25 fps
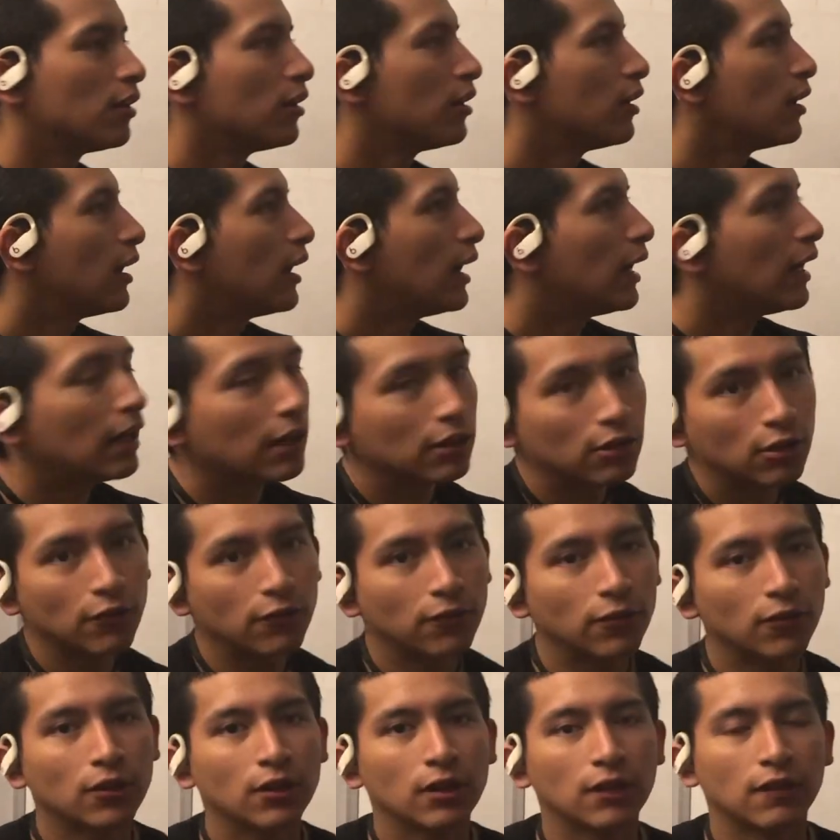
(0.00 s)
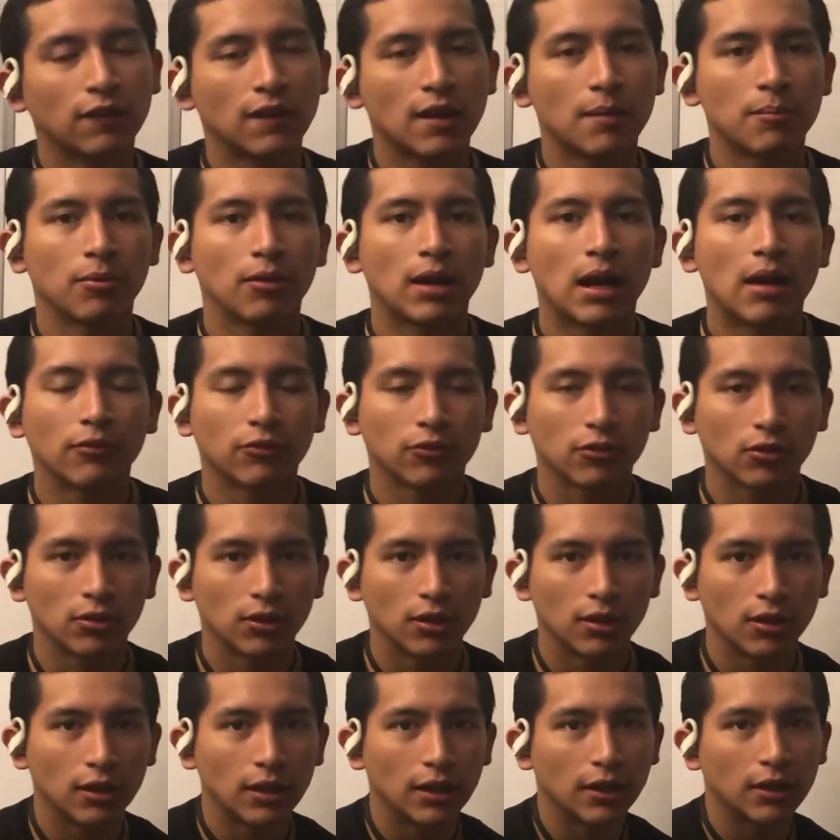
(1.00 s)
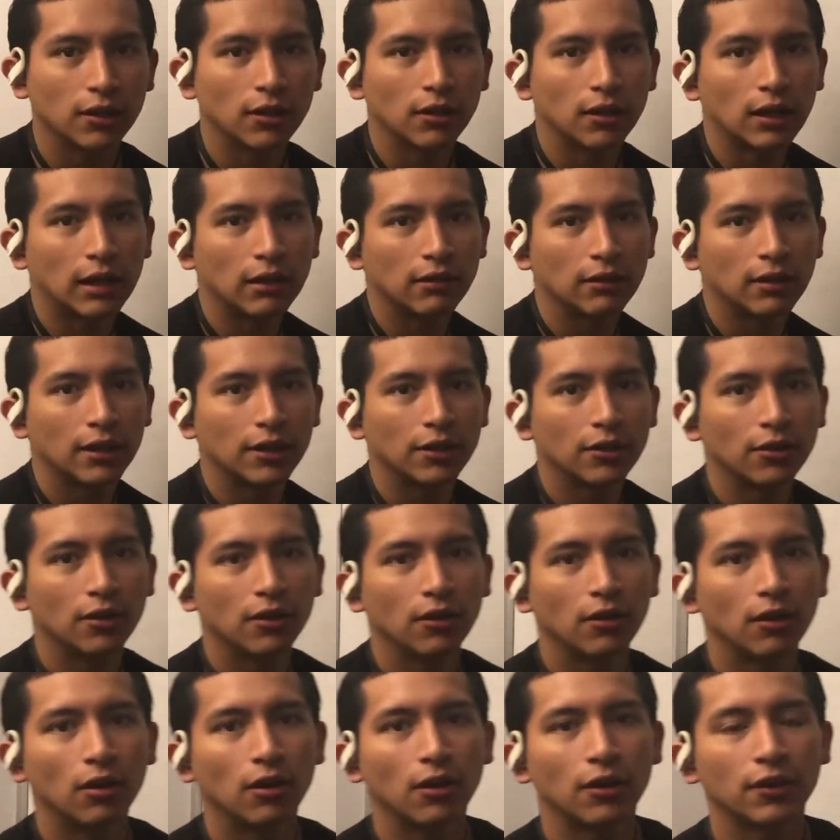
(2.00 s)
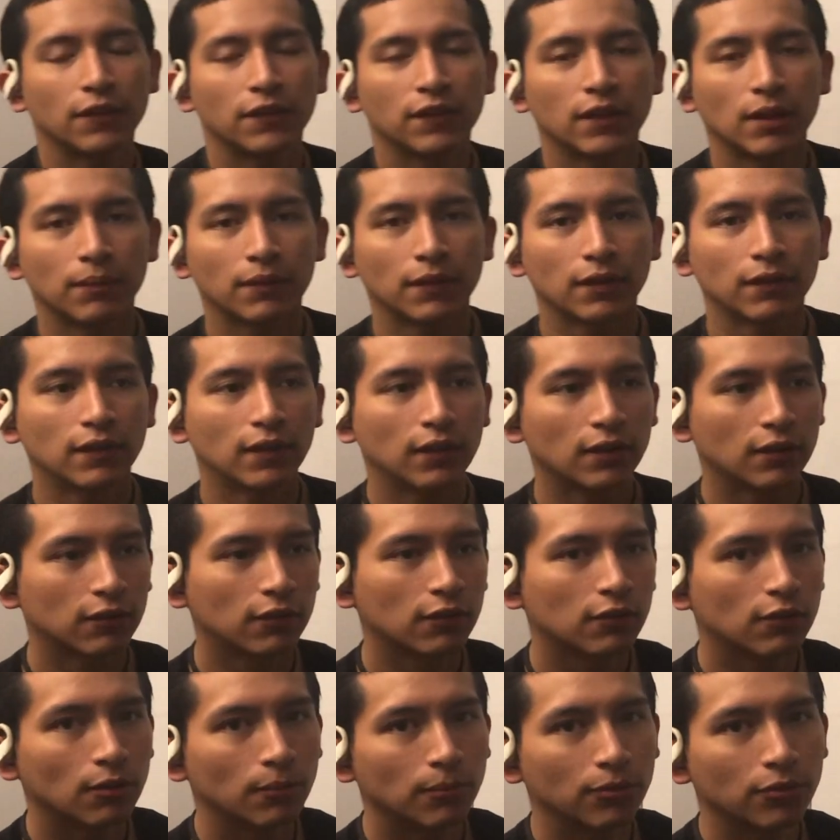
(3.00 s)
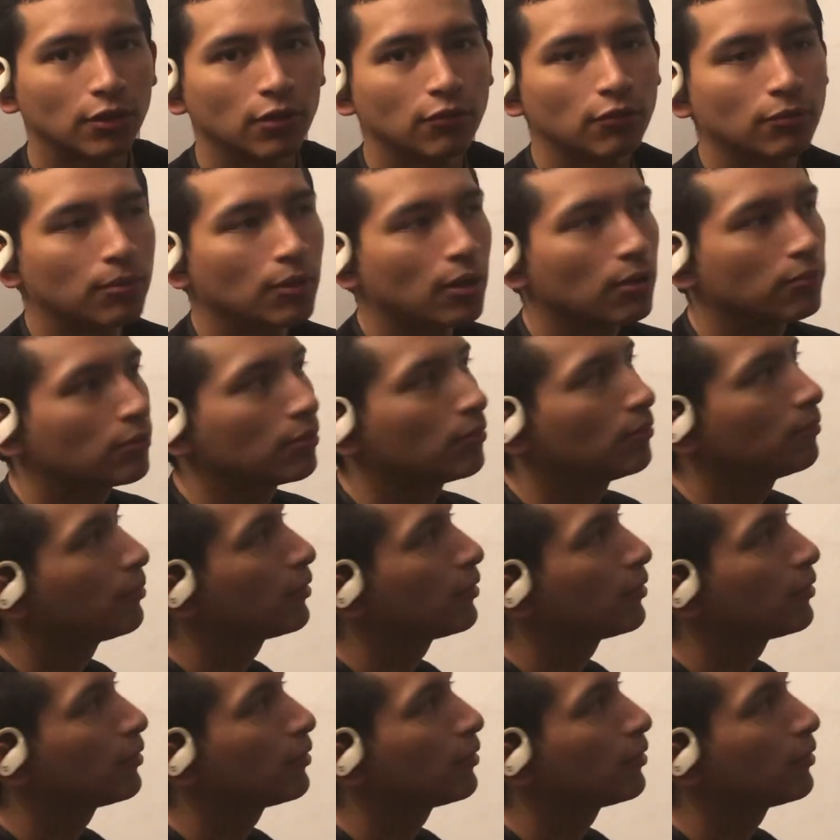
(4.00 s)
I'll go for an example after I outline all the steps I take to solve a problem.